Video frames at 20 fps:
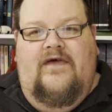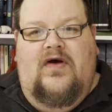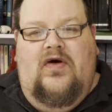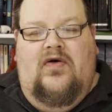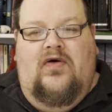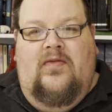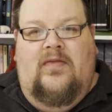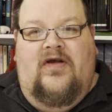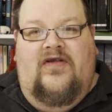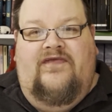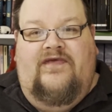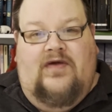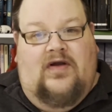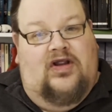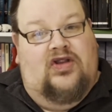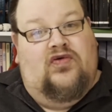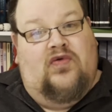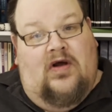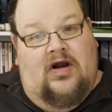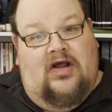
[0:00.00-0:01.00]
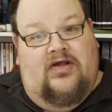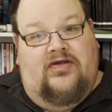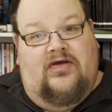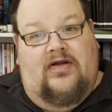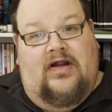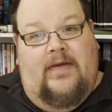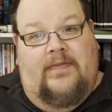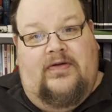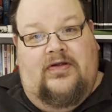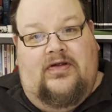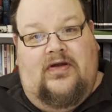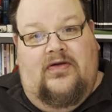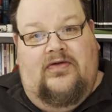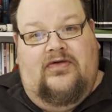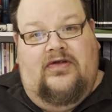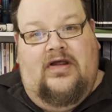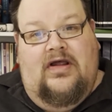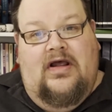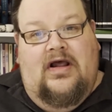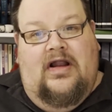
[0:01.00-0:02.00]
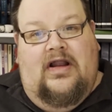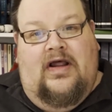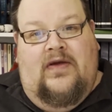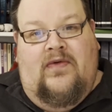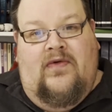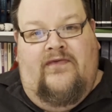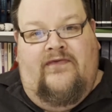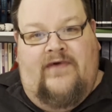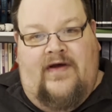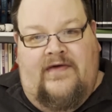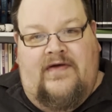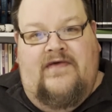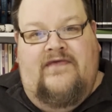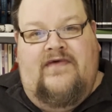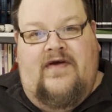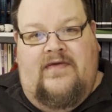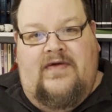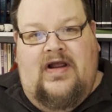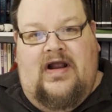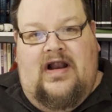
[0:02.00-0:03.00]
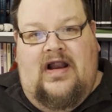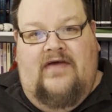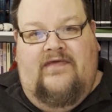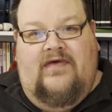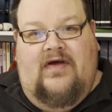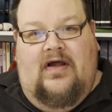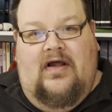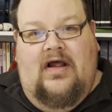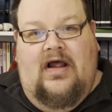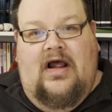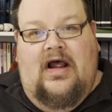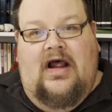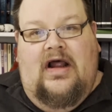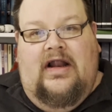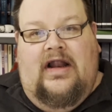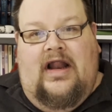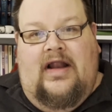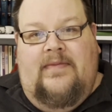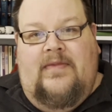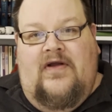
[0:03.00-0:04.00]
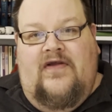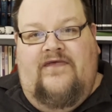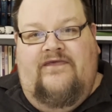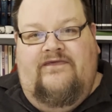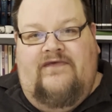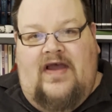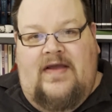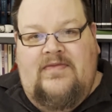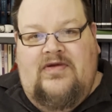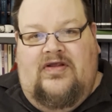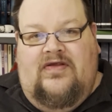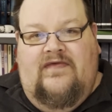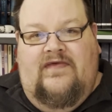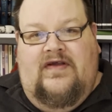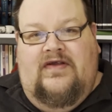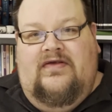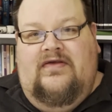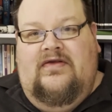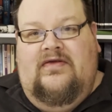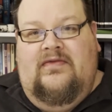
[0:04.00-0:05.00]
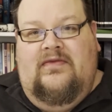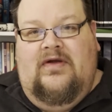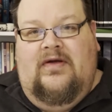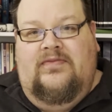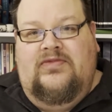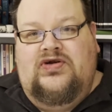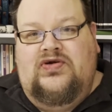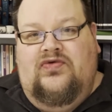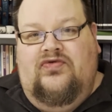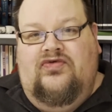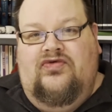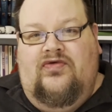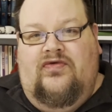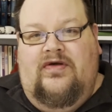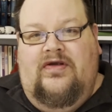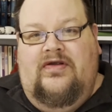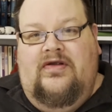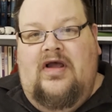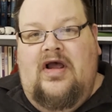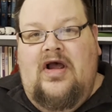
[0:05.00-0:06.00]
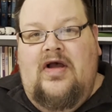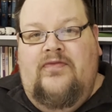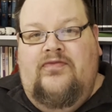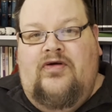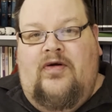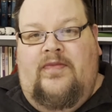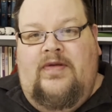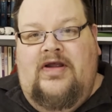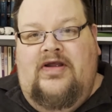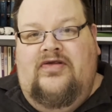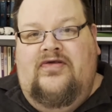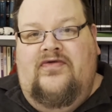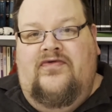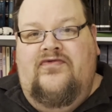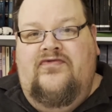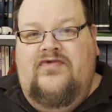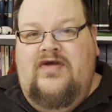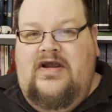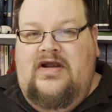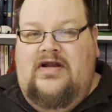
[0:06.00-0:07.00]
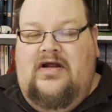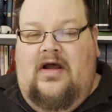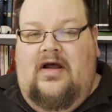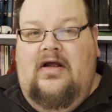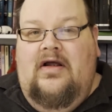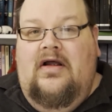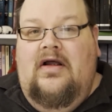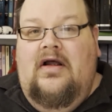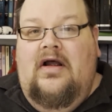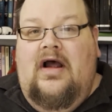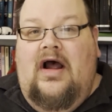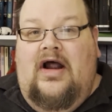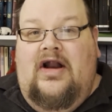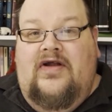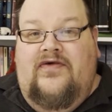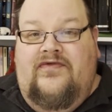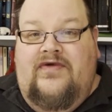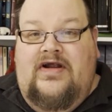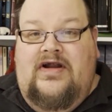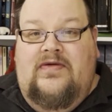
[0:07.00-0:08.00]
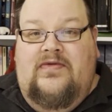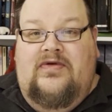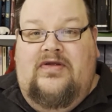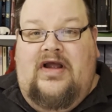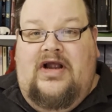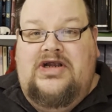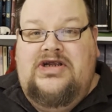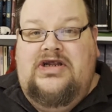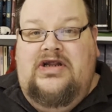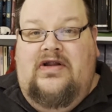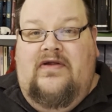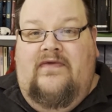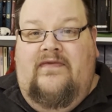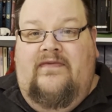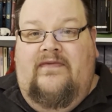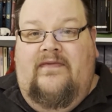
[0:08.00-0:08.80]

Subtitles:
almost feel like Twilight Zone episodes. They were very, very clever. Now, the most famous of his short stories probably is Arena. And Arena was actually the